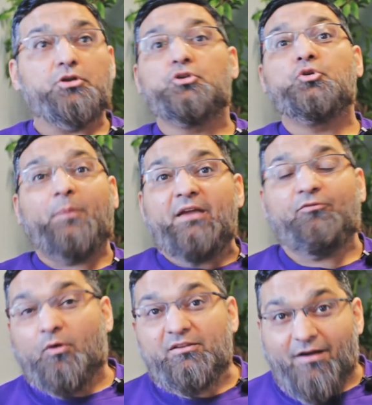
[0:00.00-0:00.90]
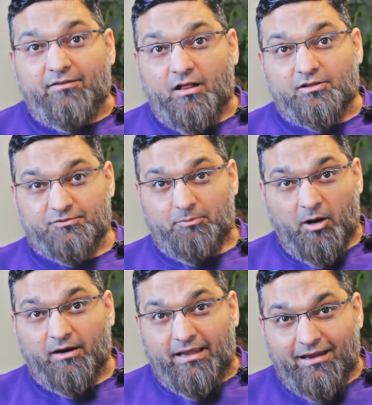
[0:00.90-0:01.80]
you pay $45 for
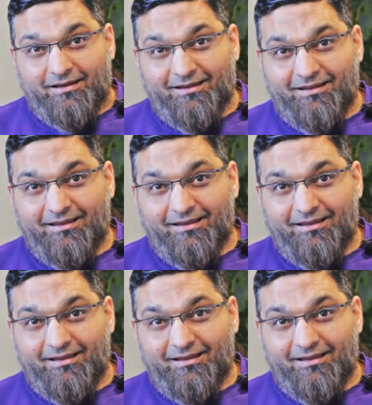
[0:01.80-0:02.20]
parking.